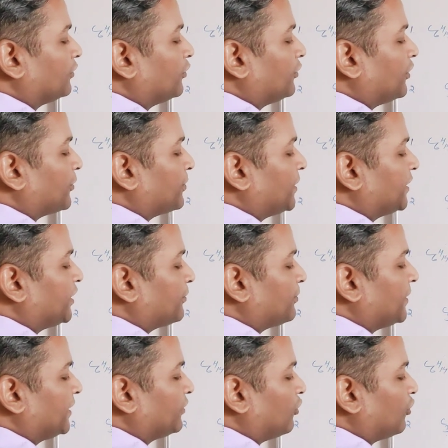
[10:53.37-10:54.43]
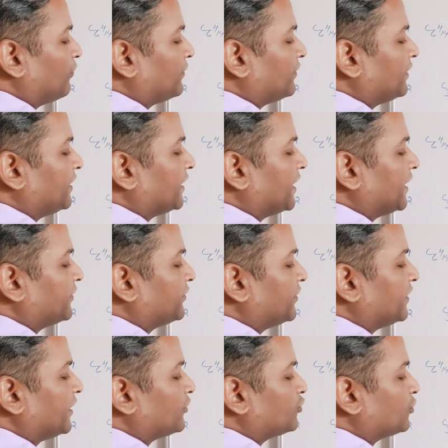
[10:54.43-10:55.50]
Triplet always indicates
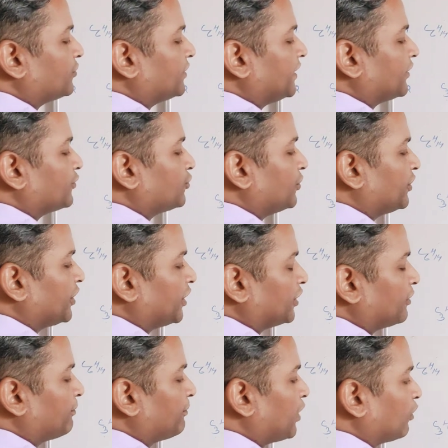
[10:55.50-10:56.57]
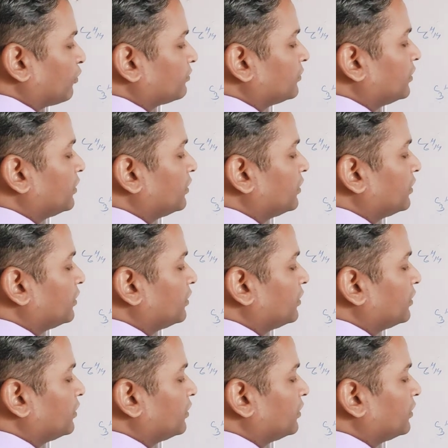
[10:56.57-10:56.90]
CH2 in your compound.